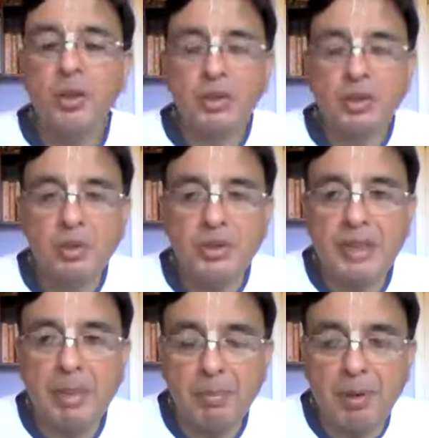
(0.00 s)
the other
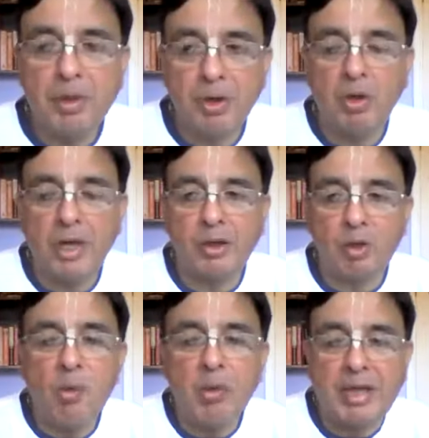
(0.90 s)
temple, I mean, like
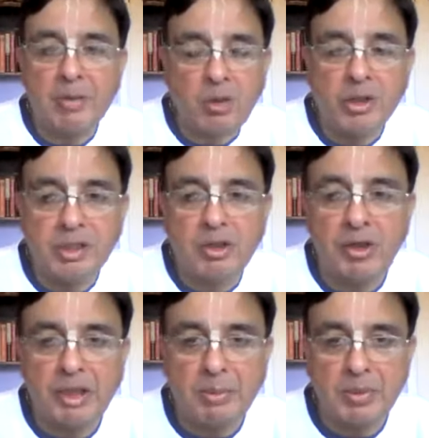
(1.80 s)
normal temple, not
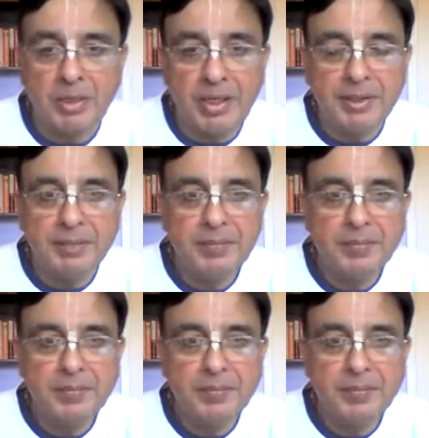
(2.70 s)
ISKCON temples, right?